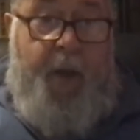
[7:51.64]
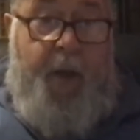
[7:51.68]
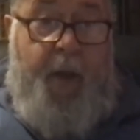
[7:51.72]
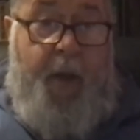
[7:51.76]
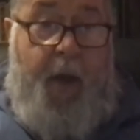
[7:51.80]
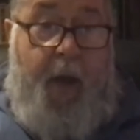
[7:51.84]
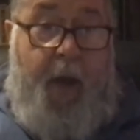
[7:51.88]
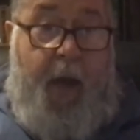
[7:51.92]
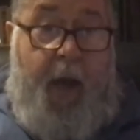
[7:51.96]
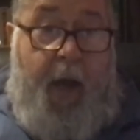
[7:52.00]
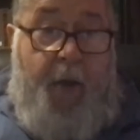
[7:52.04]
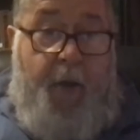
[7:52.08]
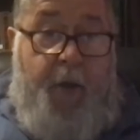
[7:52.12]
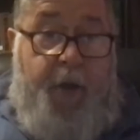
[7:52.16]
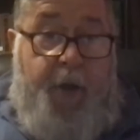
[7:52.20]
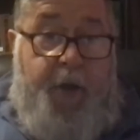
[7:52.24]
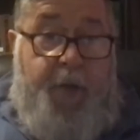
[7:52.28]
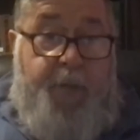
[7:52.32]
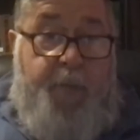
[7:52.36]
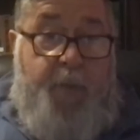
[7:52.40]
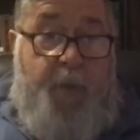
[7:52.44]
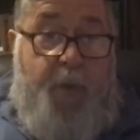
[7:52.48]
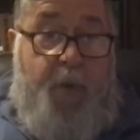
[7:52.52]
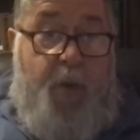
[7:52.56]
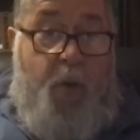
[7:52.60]
Eilish
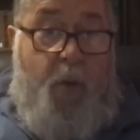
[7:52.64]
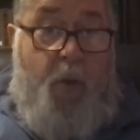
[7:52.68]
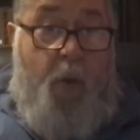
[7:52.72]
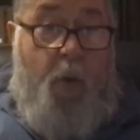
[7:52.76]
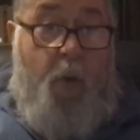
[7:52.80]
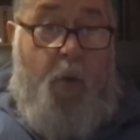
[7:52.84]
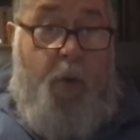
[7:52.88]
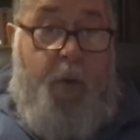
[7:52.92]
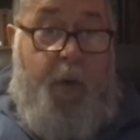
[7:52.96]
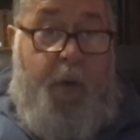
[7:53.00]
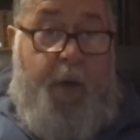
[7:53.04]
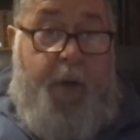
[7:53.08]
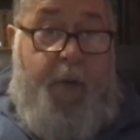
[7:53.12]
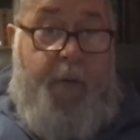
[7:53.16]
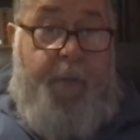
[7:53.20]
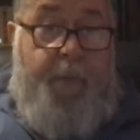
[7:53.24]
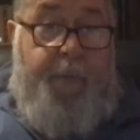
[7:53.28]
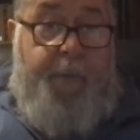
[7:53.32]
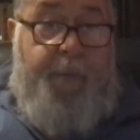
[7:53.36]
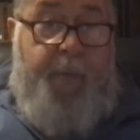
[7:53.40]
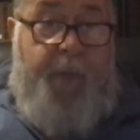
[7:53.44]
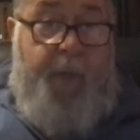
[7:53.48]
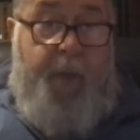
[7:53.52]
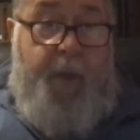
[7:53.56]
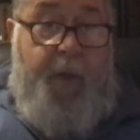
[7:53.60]
McColgan,
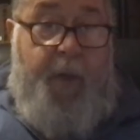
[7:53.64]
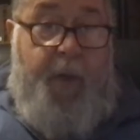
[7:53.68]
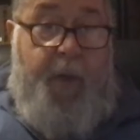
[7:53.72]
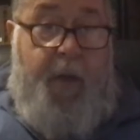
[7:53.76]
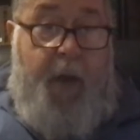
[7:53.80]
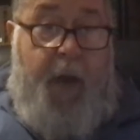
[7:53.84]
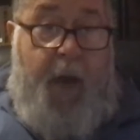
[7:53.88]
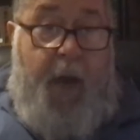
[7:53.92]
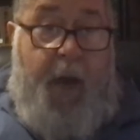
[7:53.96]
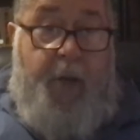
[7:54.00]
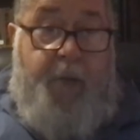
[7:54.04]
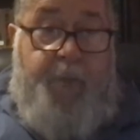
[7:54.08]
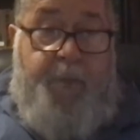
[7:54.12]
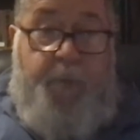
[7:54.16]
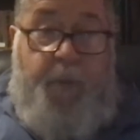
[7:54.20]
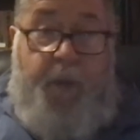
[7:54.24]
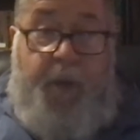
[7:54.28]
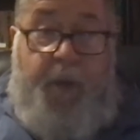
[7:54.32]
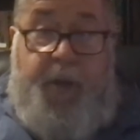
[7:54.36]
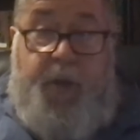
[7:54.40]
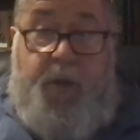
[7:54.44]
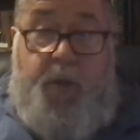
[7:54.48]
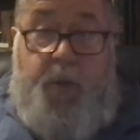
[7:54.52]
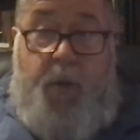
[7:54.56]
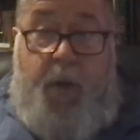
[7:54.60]
9th
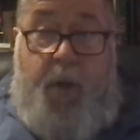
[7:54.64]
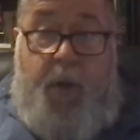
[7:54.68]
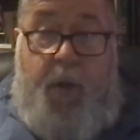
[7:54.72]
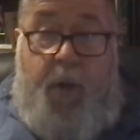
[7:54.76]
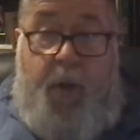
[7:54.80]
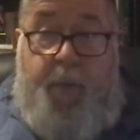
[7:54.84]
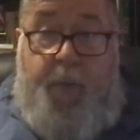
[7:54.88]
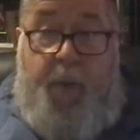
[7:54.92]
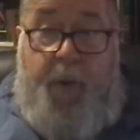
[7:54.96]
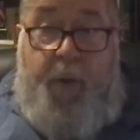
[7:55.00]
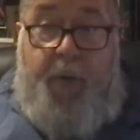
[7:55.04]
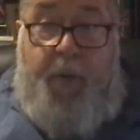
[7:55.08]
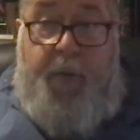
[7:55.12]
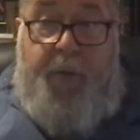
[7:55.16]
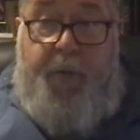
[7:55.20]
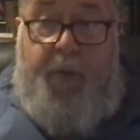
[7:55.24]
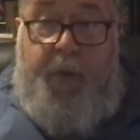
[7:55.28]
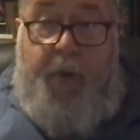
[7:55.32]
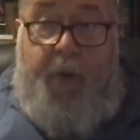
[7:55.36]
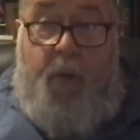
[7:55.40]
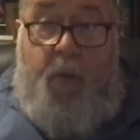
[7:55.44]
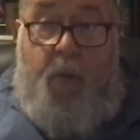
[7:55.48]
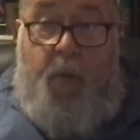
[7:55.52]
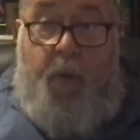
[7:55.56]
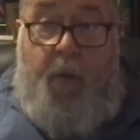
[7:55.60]
place, Great Britain,
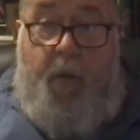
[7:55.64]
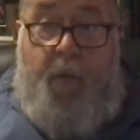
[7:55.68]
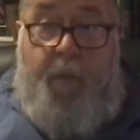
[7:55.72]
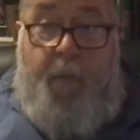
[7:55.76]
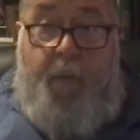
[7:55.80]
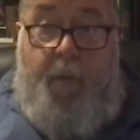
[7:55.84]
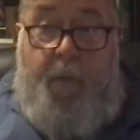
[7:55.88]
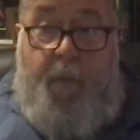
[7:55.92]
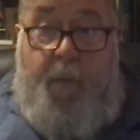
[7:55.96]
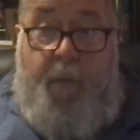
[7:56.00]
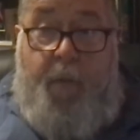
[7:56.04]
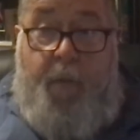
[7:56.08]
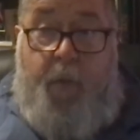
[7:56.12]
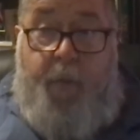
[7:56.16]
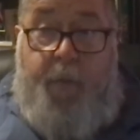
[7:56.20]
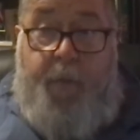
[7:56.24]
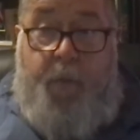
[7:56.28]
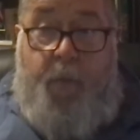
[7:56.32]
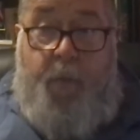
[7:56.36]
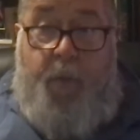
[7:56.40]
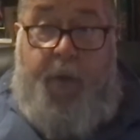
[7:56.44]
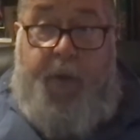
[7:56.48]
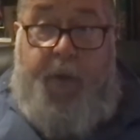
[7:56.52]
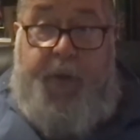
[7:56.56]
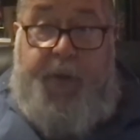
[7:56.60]

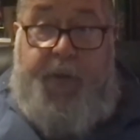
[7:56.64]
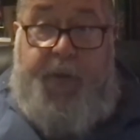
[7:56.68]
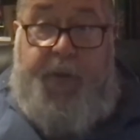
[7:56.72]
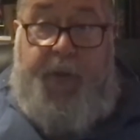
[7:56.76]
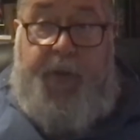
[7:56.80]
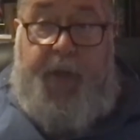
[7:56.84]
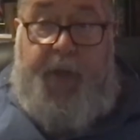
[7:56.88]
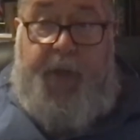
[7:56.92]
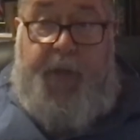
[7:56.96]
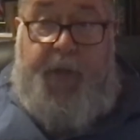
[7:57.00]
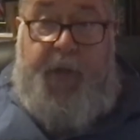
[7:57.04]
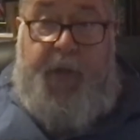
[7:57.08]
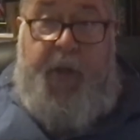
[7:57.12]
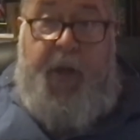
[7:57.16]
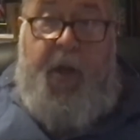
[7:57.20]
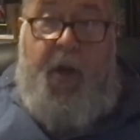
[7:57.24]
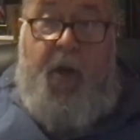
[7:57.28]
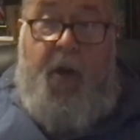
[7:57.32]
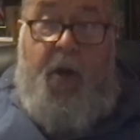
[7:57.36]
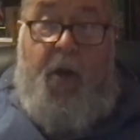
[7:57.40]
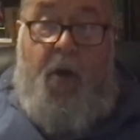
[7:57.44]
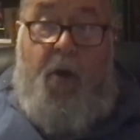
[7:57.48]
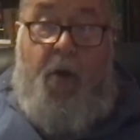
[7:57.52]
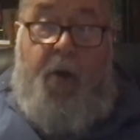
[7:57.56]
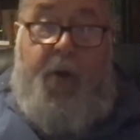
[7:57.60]
31:04.46,
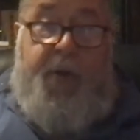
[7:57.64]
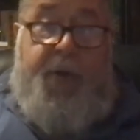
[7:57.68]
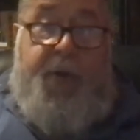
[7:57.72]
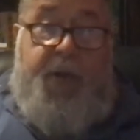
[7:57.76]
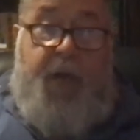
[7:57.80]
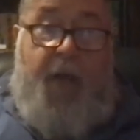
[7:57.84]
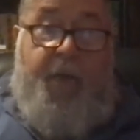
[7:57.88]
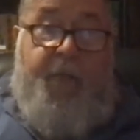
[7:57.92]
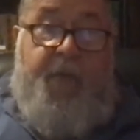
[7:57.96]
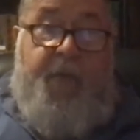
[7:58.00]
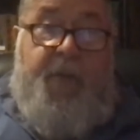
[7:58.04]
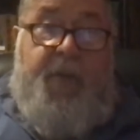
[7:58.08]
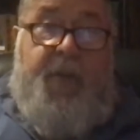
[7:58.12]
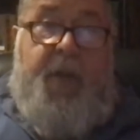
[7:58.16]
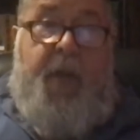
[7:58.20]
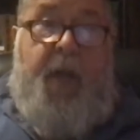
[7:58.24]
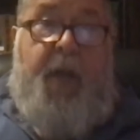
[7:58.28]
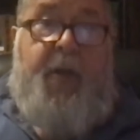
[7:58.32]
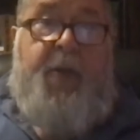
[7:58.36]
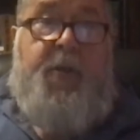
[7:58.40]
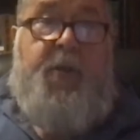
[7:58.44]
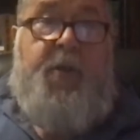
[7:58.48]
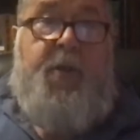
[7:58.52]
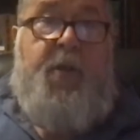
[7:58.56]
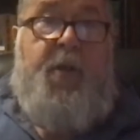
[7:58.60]
only 7
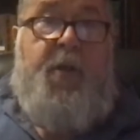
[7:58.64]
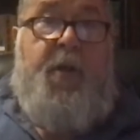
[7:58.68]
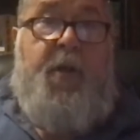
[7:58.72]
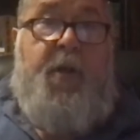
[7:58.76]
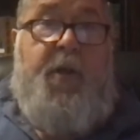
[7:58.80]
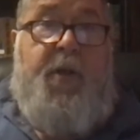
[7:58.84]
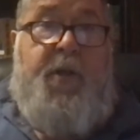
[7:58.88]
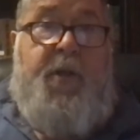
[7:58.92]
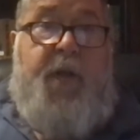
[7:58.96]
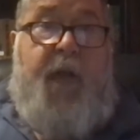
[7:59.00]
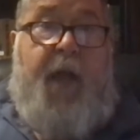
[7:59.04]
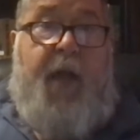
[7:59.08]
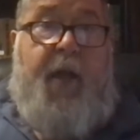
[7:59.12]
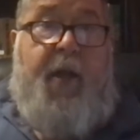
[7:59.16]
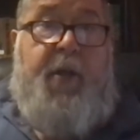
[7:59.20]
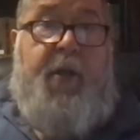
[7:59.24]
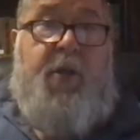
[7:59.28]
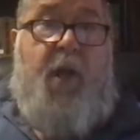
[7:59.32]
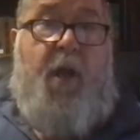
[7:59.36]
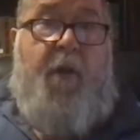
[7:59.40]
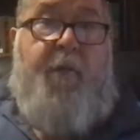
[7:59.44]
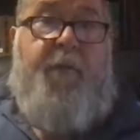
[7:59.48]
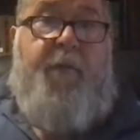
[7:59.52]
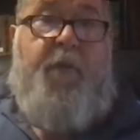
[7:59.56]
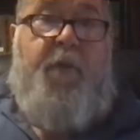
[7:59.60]
seconds
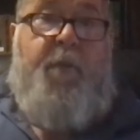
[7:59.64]
off her